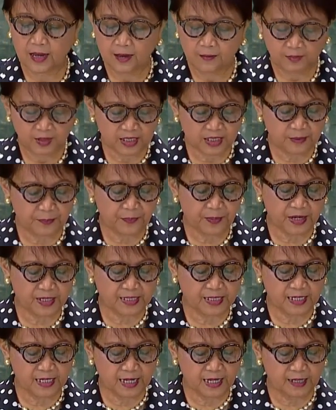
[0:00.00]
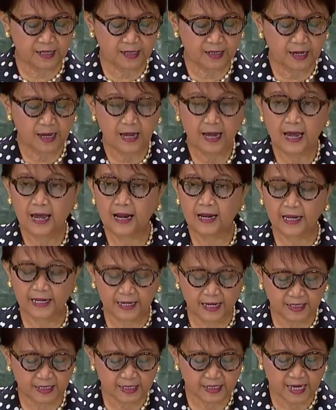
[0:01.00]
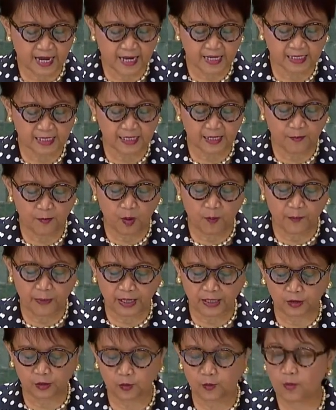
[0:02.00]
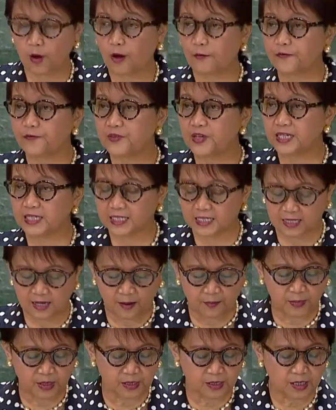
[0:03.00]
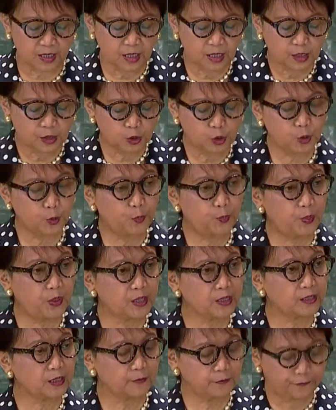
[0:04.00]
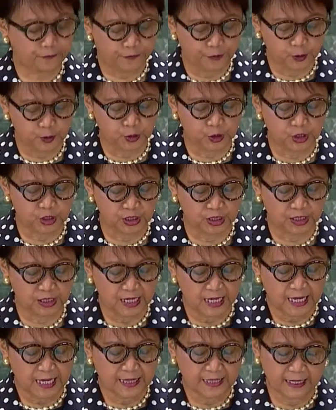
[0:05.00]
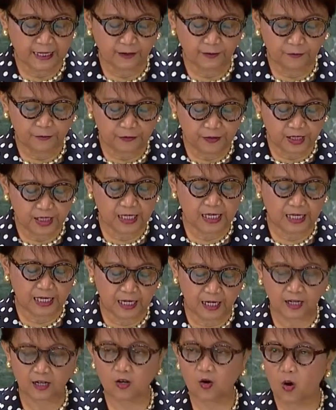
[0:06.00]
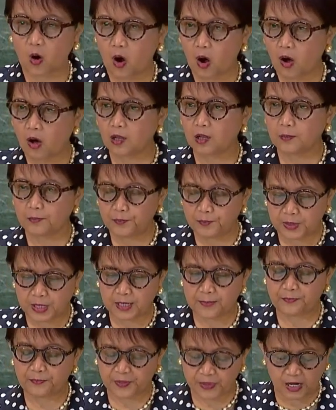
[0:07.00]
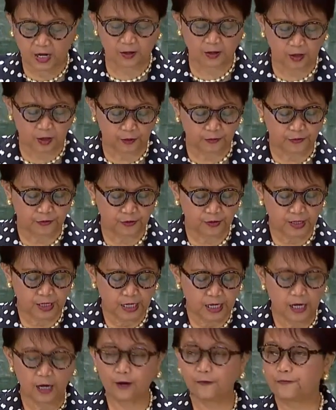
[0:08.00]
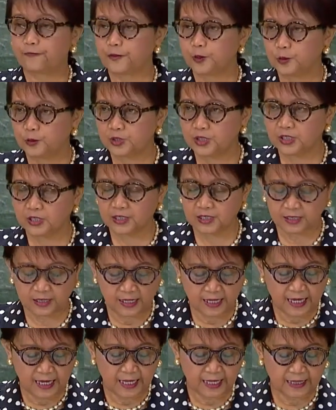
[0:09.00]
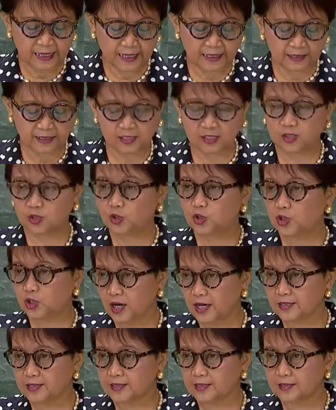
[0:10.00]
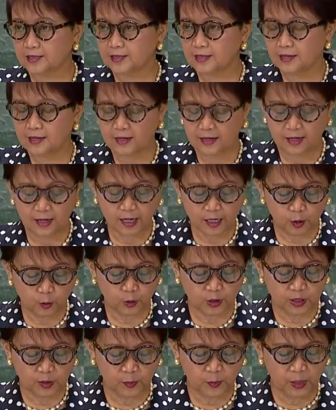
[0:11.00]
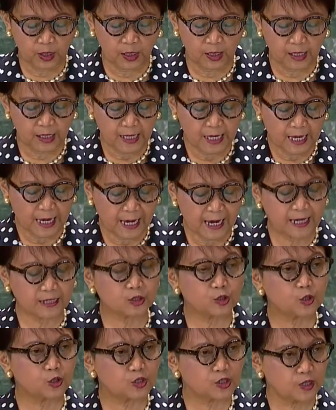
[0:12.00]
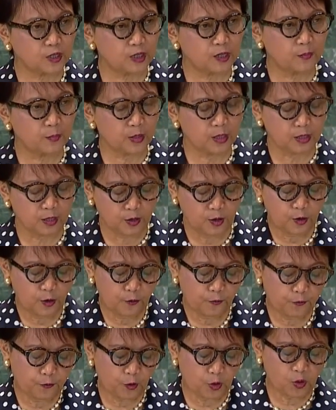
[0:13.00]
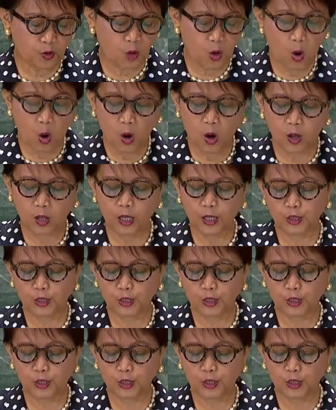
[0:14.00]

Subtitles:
Mr. President, let us seize the momentum of this summit to build a future that we can all be proud of, a future that is just, equitable, and sustainable for all